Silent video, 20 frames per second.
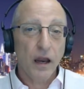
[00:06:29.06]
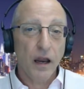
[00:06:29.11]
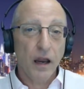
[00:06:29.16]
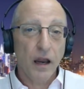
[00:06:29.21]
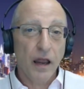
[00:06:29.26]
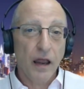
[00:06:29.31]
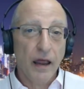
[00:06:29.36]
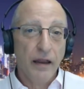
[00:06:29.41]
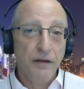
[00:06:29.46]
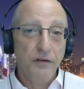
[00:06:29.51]

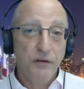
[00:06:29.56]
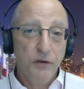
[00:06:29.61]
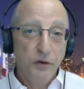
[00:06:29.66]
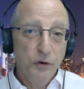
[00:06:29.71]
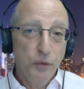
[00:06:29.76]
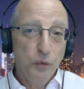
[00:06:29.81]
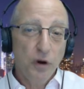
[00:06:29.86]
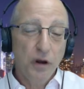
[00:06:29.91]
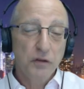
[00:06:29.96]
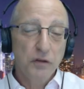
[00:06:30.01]
and
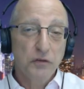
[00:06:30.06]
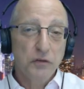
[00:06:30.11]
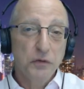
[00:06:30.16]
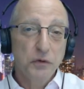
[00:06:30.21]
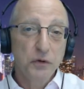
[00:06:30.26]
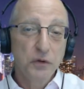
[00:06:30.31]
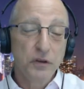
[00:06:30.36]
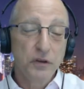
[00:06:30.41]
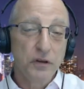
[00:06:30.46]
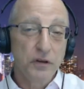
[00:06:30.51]
you went
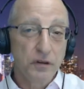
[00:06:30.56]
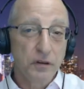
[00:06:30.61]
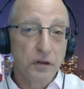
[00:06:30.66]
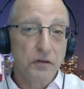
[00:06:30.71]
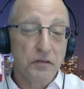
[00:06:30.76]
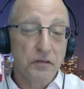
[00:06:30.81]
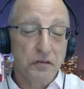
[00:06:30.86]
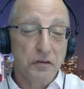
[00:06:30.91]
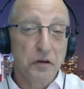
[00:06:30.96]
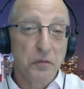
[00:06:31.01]
through the
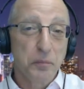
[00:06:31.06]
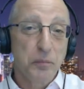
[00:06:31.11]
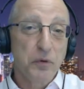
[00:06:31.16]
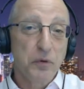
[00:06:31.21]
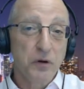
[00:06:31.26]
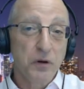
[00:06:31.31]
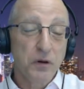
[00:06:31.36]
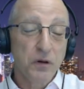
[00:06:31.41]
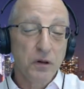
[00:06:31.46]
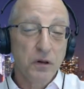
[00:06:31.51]

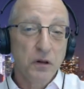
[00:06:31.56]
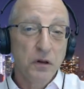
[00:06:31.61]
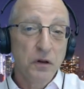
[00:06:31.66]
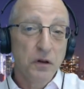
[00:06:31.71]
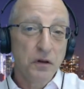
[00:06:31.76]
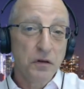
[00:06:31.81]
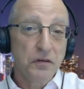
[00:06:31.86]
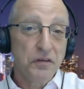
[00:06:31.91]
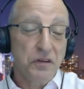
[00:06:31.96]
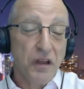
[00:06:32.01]
simple
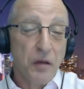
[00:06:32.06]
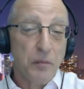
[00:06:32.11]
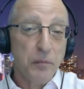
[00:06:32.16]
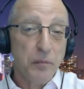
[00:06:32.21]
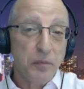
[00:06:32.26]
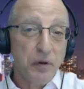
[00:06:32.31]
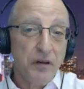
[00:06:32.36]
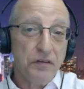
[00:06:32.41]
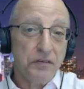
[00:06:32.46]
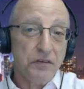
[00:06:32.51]

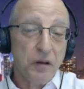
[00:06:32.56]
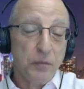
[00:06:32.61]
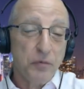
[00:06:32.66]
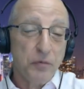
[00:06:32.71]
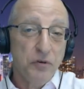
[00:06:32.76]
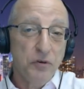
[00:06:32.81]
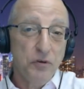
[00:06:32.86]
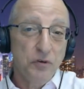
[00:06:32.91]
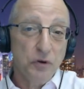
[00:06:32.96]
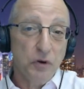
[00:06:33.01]
step-by-step
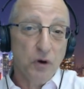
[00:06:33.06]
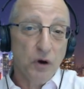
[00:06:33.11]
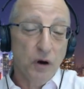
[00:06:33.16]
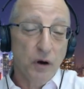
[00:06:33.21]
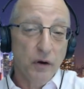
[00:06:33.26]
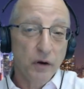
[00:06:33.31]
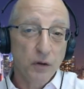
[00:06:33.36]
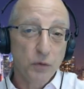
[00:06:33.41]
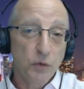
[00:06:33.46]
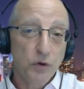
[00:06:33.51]

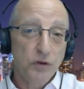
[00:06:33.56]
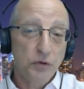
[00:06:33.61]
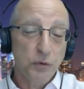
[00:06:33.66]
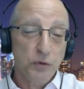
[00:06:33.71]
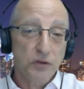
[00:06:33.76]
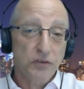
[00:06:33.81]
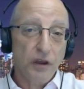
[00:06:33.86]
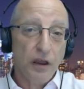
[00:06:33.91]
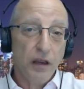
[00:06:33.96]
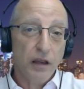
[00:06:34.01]
tutorial, which
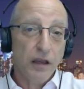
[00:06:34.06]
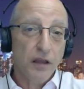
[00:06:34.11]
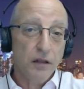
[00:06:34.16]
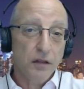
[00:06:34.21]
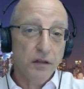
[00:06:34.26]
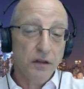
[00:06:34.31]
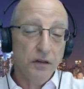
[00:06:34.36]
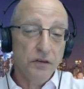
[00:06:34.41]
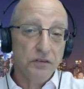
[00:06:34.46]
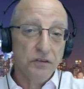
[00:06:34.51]
will take at
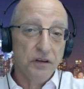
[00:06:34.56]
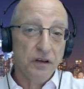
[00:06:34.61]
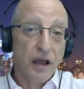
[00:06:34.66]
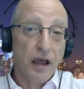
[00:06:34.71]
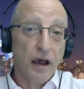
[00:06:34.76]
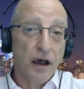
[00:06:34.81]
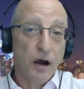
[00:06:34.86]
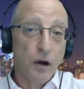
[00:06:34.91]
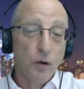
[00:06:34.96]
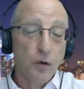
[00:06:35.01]
least an
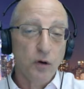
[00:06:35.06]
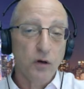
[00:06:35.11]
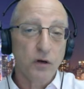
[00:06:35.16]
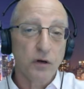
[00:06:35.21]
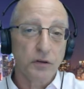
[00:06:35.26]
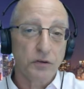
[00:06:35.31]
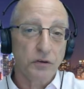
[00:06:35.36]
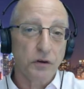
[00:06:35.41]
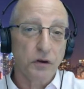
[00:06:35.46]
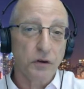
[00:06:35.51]
hour or
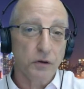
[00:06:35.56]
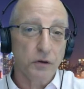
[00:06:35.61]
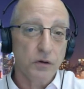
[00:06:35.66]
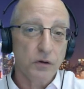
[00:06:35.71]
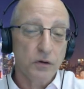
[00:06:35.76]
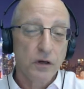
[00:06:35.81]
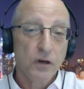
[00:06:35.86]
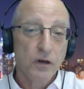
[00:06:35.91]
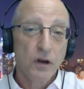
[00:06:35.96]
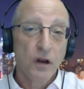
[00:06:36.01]
two,
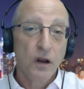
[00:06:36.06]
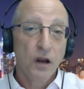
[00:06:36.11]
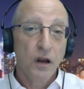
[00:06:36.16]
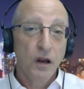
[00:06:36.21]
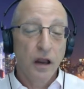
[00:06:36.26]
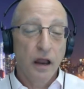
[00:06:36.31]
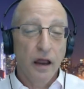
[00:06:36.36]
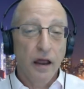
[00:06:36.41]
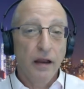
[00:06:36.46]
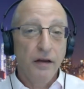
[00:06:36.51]

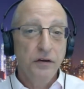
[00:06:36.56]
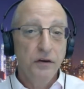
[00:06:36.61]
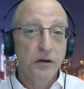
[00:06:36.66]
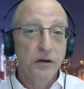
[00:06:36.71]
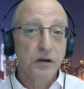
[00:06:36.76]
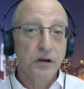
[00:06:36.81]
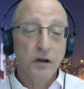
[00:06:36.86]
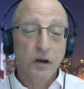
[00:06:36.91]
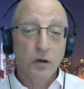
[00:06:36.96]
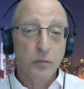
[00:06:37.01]
and you're
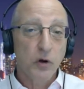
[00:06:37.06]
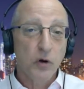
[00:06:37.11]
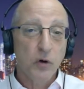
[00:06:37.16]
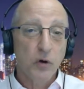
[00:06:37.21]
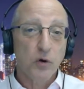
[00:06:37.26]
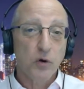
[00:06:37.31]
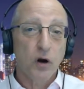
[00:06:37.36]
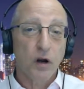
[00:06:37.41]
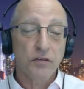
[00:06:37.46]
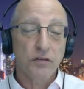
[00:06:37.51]
going to come
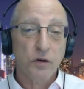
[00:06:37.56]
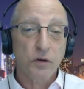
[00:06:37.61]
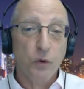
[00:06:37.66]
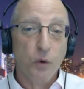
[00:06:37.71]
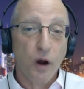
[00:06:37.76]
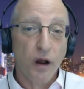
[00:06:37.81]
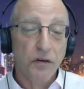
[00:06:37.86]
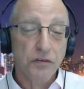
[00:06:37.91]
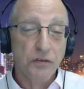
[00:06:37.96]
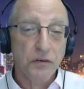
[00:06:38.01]
across
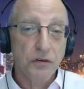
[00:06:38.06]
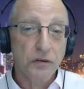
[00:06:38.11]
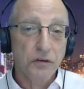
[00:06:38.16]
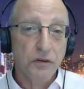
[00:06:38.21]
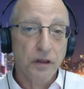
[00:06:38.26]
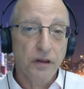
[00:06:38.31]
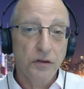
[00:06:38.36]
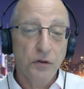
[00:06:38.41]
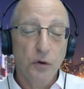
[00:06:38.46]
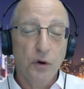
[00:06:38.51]
questions
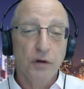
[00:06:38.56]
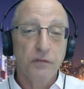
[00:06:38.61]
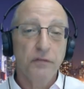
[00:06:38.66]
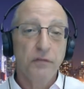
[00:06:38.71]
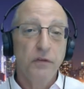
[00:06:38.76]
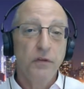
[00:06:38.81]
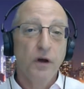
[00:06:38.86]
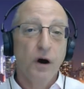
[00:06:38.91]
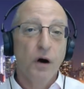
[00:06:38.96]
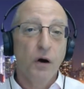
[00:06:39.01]
that you have
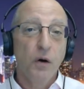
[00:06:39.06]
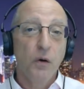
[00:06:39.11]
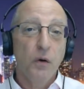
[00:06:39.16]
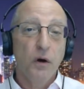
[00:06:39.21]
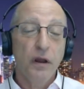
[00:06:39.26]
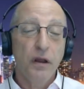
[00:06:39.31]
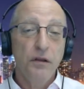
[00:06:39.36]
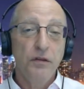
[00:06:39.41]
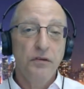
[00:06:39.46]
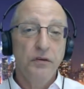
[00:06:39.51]
no
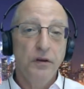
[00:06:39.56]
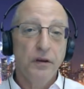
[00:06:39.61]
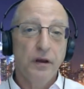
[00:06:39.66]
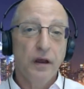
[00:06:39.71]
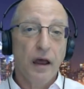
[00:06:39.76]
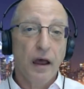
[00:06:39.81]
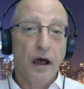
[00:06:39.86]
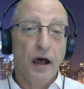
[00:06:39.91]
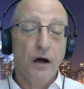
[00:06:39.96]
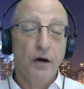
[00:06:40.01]

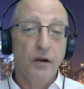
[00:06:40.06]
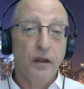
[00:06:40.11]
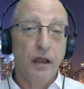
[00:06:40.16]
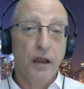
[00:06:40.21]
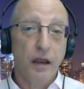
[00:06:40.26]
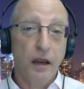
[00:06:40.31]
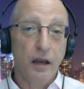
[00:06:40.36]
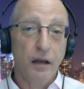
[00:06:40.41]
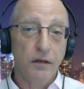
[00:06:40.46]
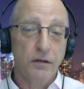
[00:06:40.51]
idea how to
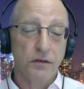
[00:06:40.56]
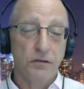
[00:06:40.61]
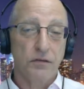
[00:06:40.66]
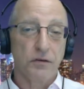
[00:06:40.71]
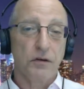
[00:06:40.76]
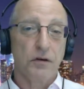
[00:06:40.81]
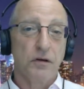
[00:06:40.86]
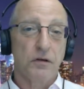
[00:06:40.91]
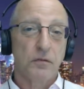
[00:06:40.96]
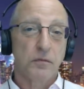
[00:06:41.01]

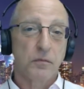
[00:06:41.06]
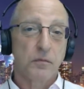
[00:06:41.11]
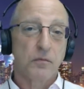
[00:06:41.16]
answer,